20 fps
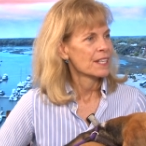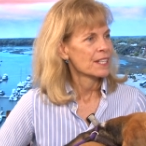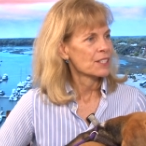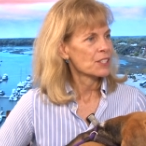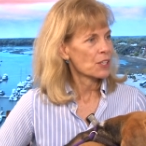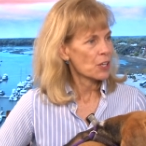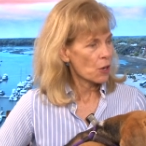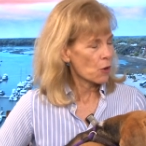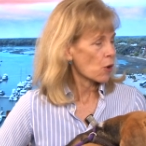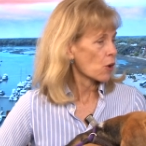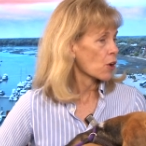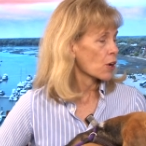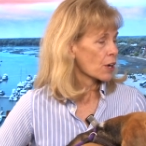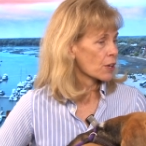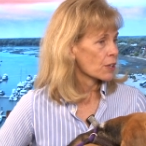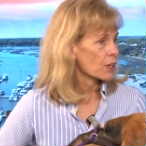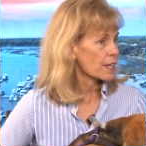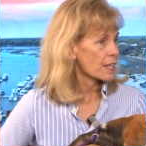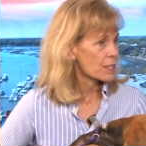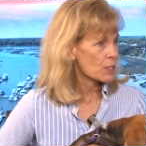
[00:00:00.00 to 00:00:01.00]
you know,
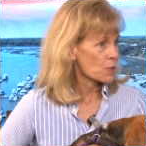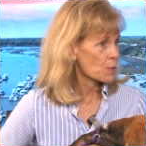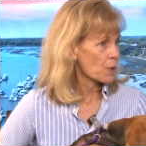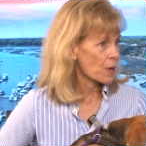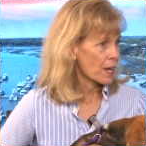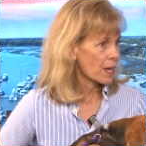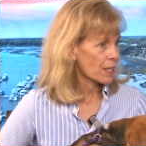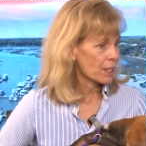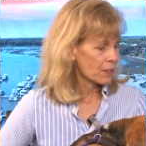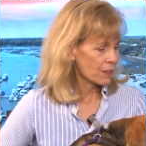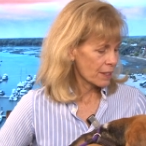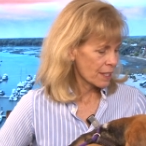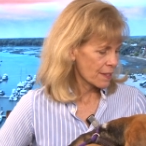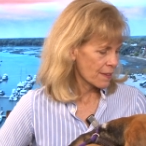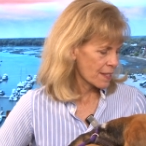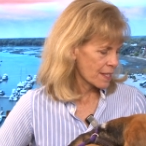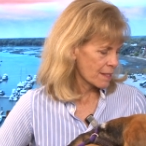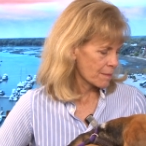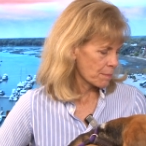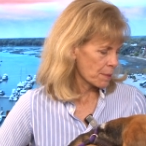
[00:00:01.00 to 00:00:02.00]
are as well, and
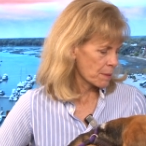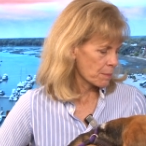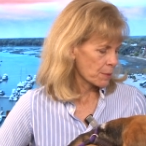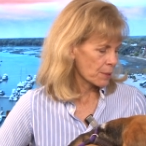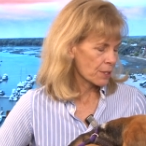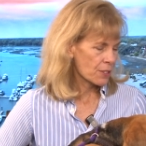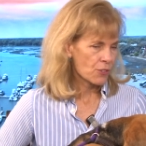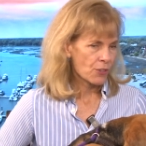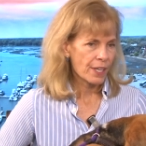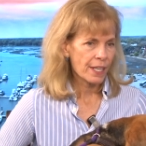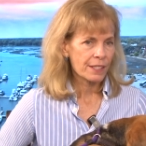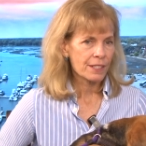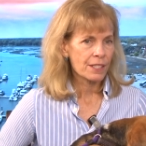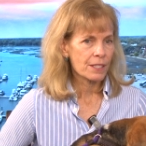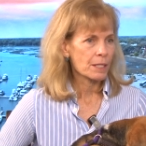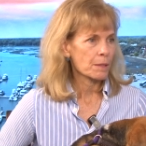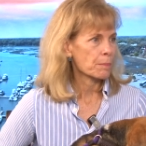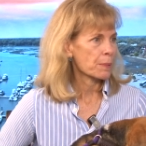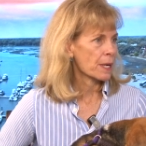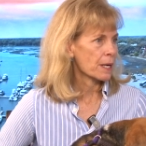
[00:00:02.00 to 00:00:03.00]
then people are attracted
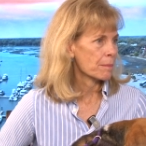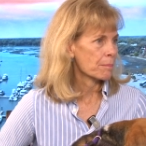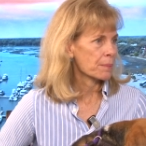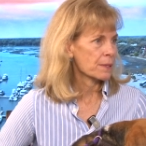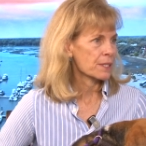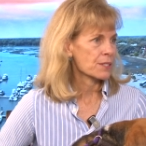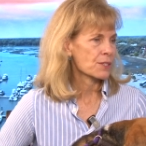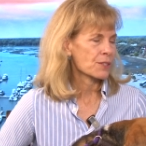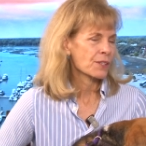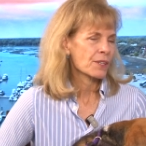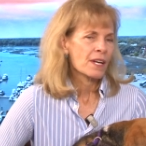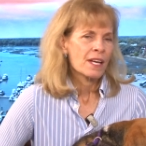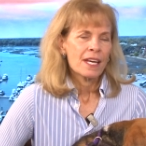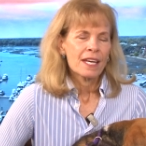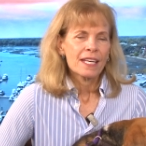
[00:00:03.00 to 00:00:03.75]
to puppies, or